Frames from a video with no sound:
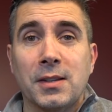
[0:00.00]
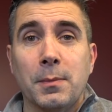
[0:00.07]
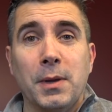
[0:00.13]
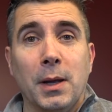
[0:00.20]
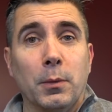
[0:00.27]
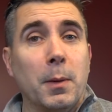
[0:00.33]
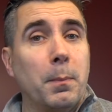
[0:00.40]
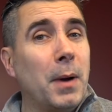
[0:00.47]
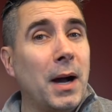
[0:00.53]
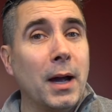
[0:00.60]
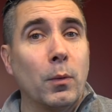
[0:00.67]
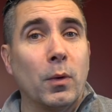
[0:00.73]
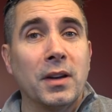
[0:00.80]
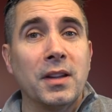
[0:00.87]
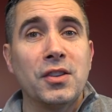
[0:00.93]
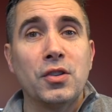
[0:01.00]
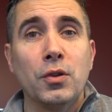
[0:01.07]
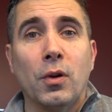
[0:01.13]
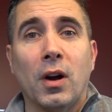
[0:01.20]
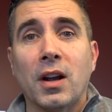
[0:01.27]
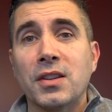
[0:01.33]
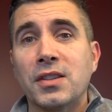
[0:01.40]
to be able to buy one of these
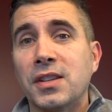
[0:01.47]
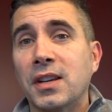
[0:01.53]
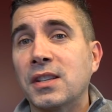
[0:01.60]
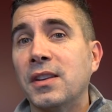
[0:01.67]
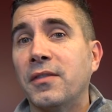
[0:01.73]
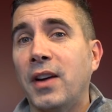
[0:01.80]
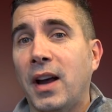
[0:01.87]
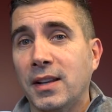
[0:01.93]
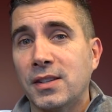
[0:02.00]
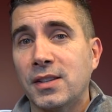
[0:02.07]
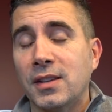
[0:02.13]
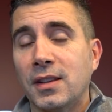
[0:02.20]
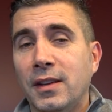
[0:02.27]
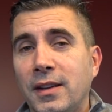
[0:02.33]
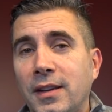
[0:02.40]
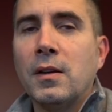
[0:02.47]
new RS6 Avants.